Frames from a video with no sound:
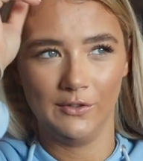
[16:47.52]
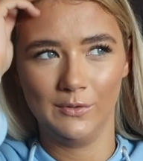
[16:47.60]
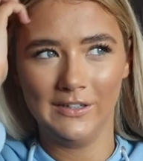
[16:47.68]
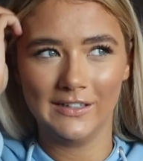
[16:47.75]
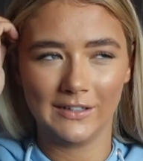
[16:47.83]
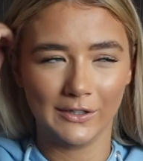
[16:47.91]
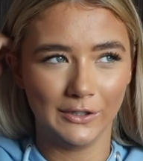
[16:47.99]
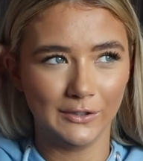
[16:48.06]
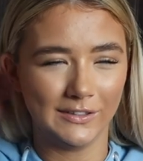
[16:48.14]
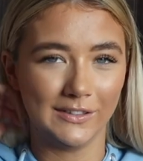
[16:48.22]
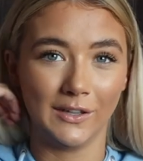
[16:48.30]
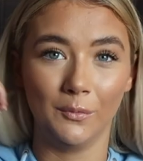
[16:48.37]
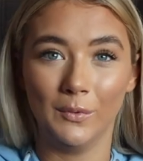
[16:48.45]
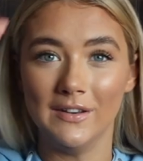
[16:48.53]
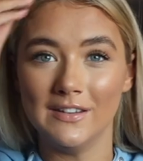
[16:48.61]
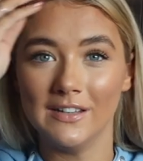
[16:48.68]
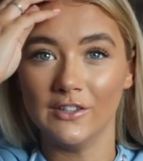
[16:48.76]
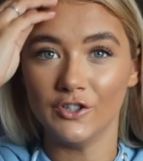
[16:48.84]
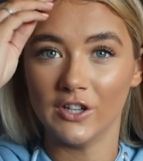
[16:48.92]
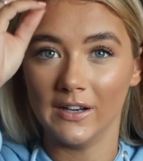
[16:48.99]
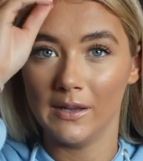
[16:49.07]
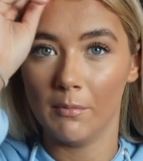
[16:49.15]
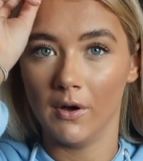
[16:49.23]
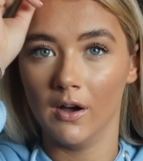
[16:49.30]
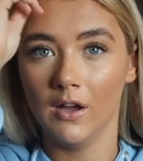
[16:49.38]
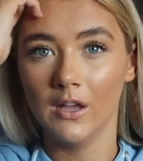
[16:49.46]
and you need a coat because it's like windy and chilly,
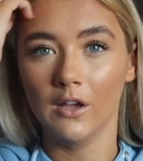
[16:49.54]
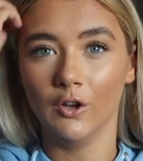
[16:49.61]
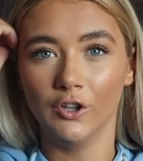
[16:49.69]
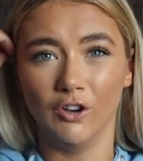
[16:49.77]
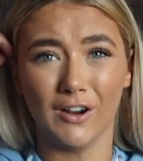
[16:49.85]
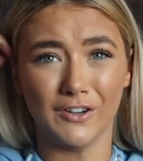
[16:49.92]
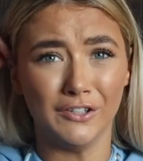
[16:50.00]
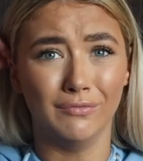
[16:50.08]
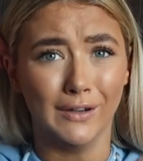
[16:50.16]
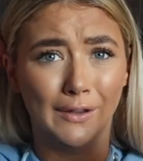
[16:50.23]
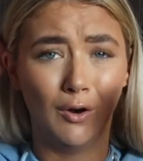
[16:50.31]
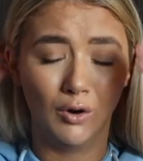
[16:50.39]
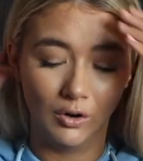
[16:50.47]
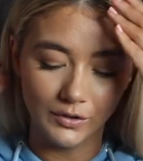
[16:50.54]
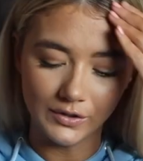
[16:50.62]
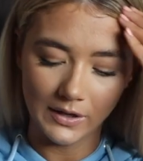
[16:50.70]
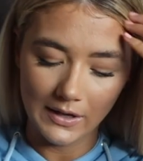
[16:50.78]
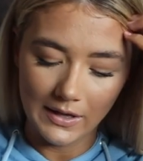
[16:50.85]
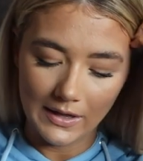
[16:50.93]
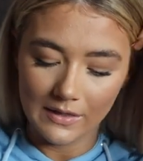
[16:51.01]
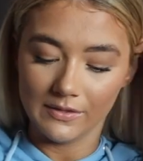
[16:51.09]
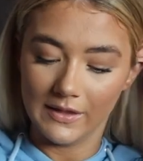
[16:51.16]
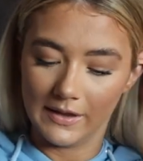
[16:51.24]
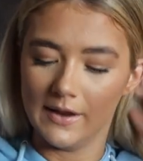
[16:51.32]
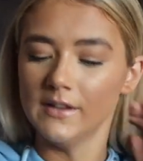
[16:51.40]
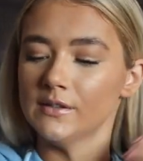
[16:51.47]
but you're actually really hot,
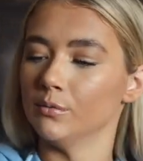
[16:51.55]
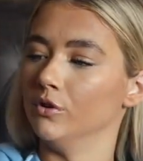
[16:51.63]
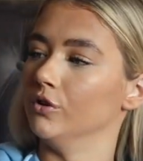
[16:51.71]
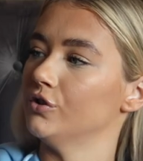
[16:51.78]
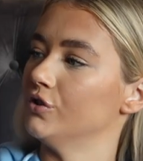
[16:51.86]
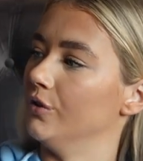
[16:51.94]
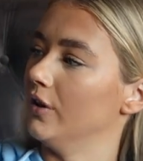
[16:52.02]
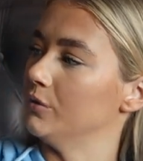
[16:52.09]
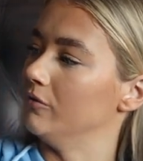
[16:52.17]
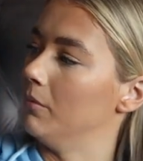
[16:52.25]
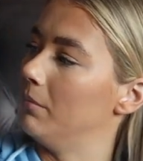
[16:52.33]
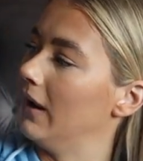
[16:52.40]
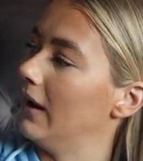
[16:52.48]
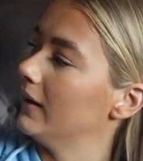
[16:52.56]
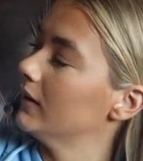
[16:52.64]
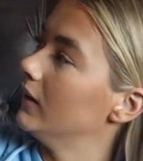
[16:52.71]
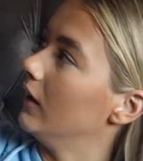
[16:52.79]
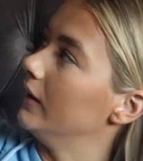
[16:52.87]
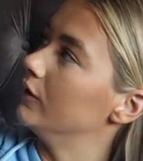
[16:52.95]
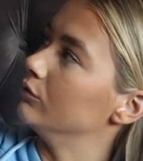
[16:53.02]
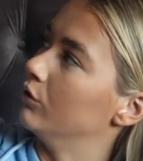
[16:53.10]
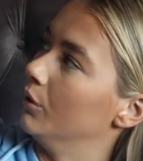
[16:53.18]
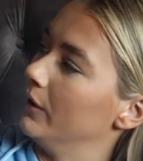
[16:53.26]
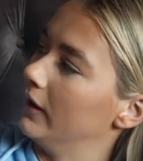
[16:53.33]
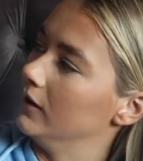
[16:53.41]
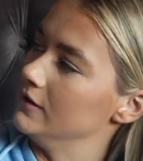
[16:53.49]
this would look so nice with a black like
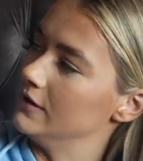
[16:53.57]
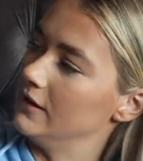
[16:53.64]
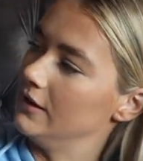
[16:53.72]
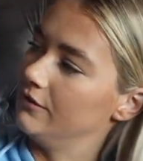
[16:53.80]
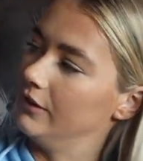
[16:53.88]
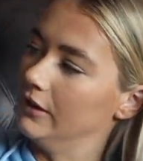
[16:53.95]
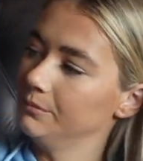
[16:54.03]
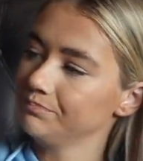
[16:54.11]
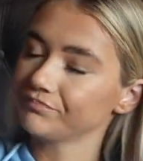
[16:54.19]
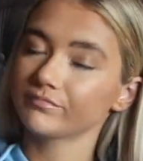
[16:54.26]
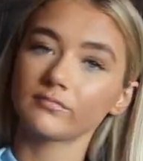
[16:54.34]
roll neck underneath it.